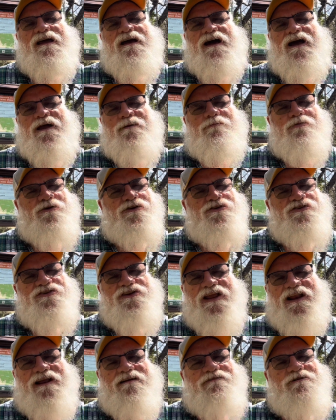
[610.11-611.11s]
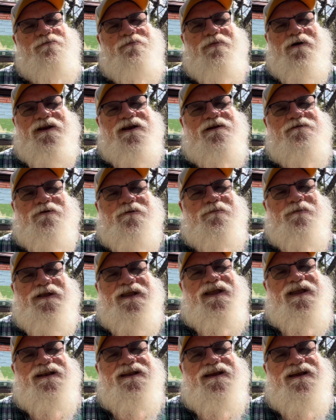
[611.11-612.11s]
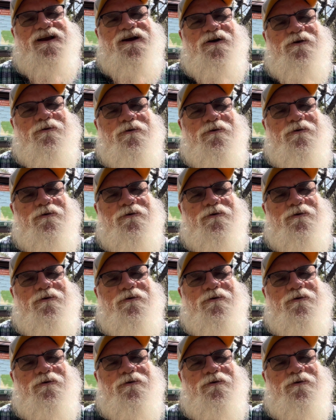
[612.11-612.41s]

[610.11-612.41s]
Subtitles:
I appreciate everybody for being here.